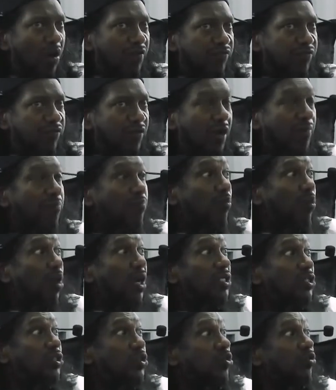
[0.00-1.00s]
affirm
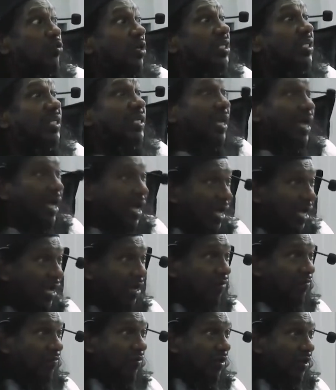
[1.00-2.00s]
what you already
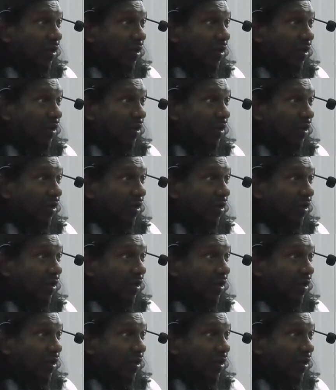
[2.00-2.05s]
have,